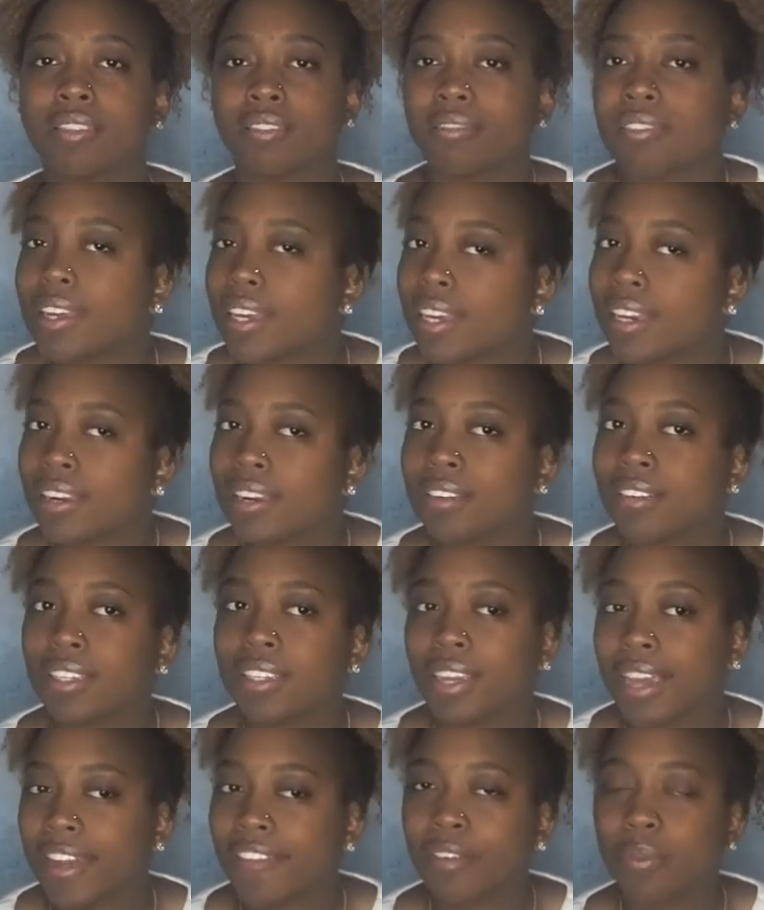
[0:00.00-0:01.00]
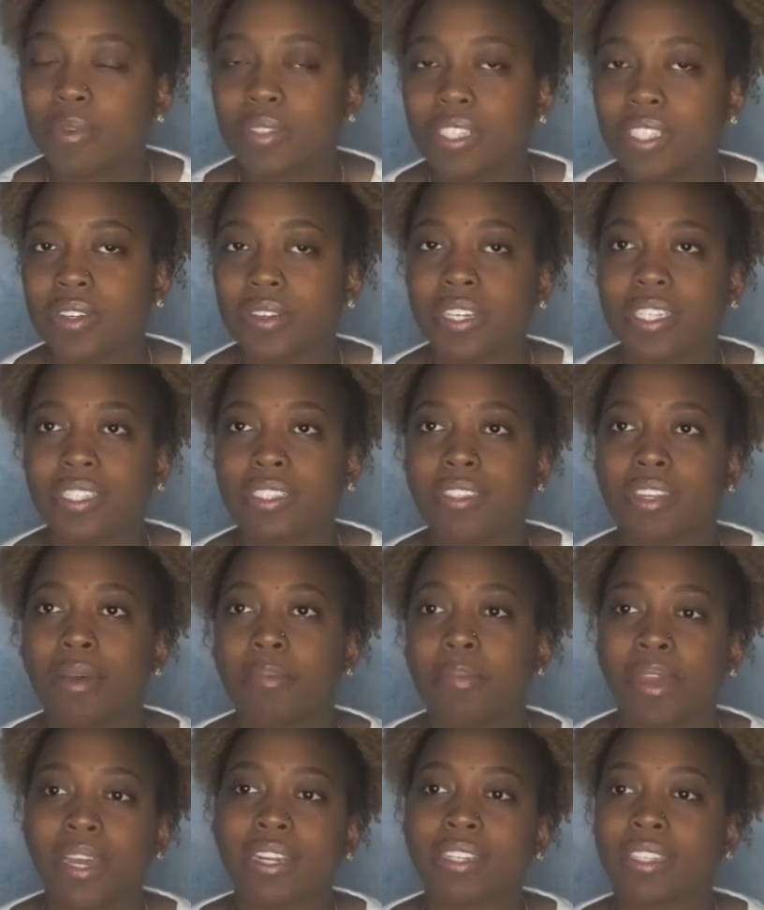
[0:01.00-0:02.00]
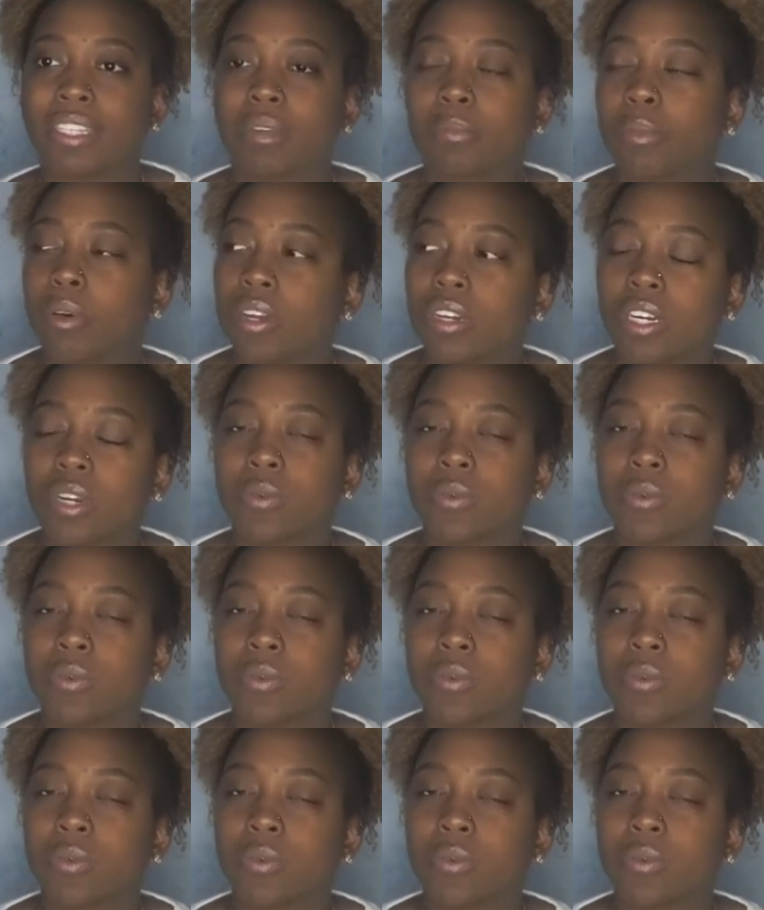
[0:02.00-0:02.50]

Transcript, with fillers: then everyone still gets a bed to sleep on.